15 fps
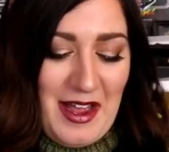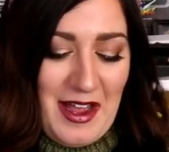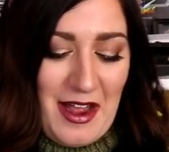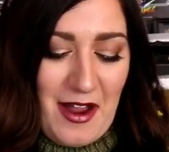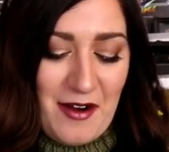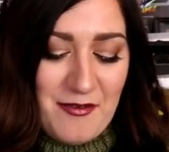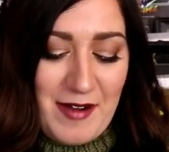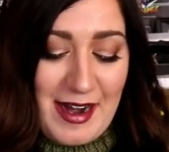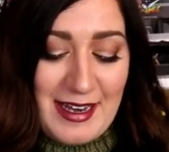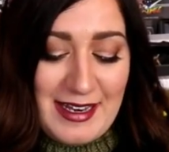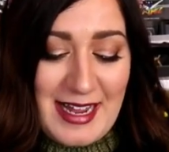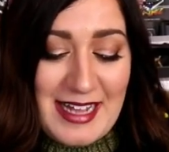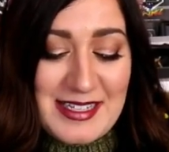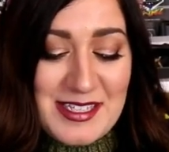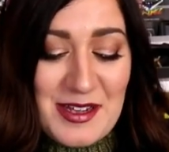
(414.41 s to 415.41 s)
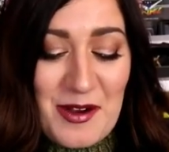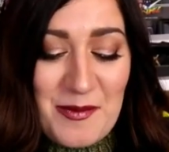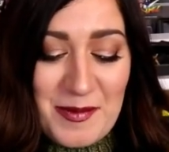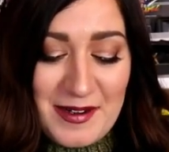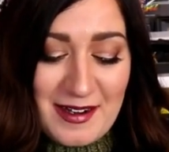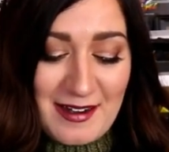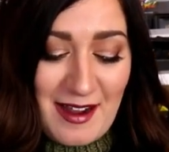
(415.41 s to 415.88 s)
All right, let's
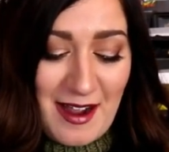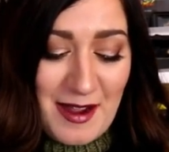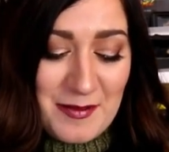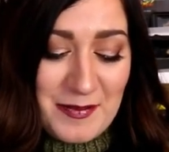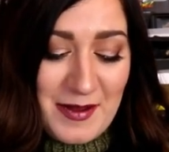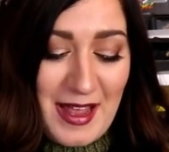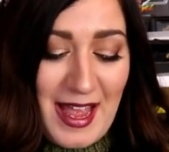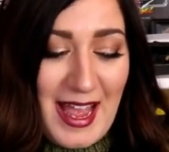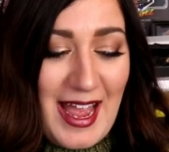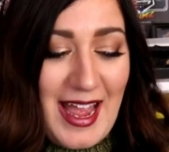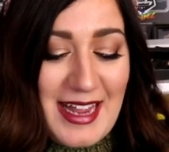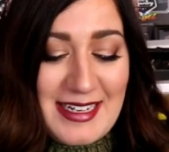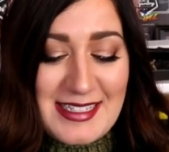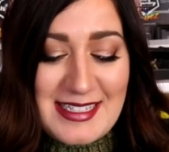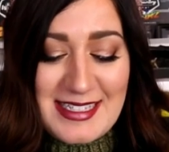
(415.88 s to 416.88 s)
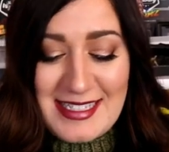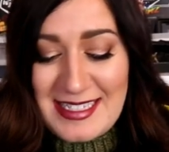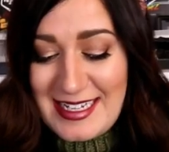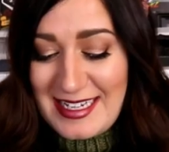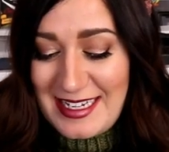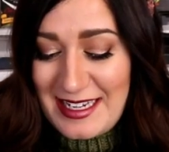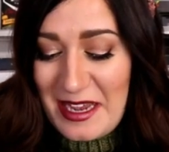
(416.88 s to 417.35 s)
open it up and
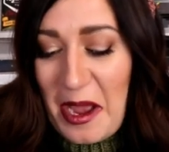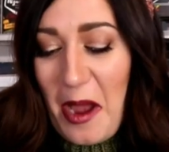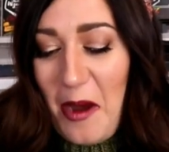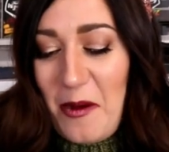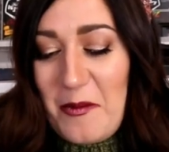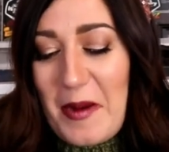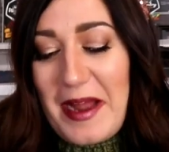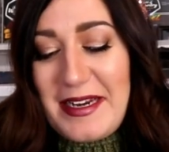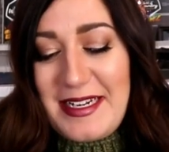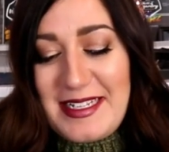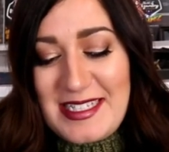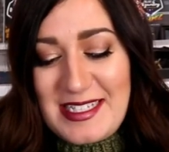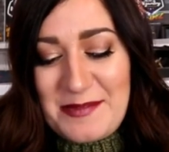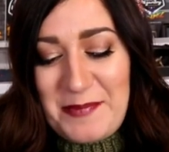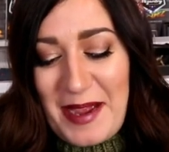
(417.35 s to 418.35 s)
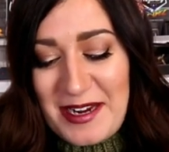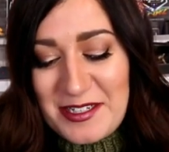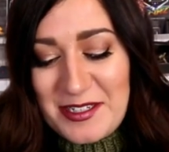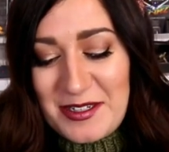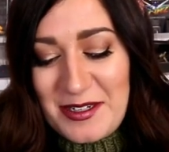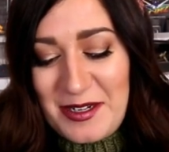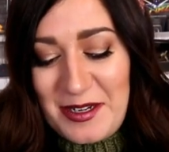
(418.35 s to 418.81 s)
see what
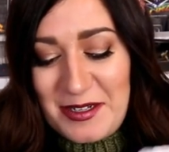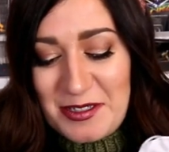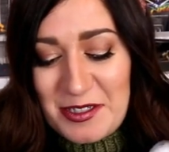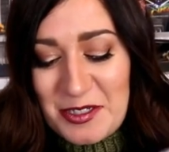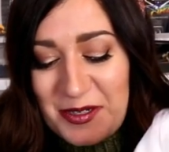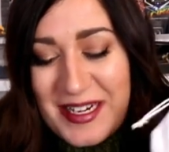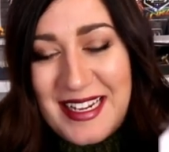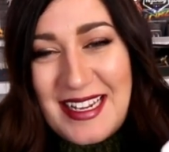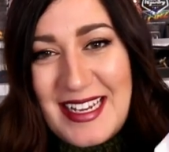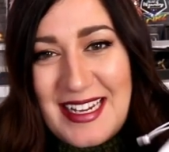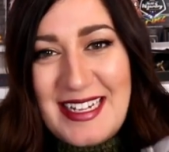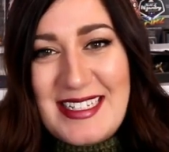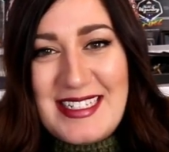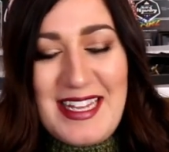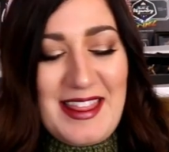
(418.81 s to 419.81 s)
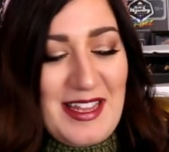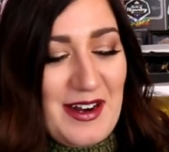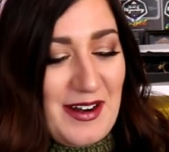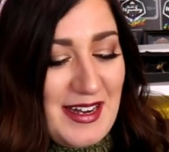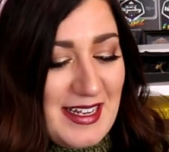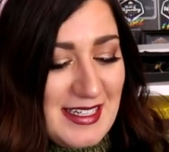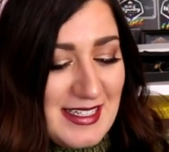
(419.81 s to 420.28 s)
special trinket
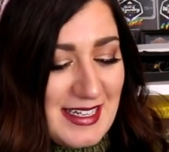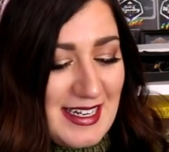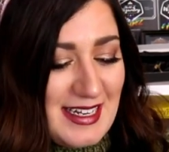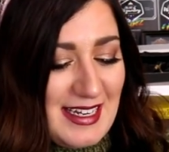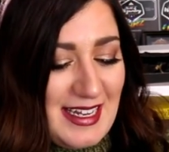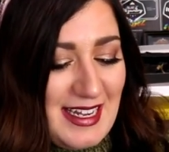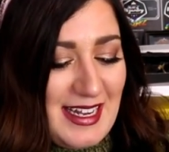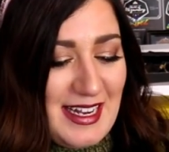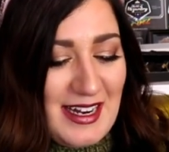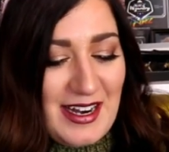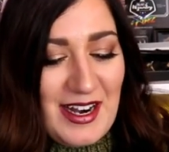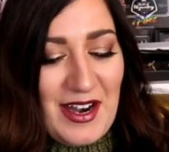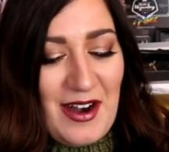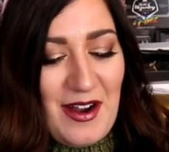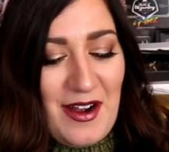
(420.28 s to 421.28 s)
there is in here.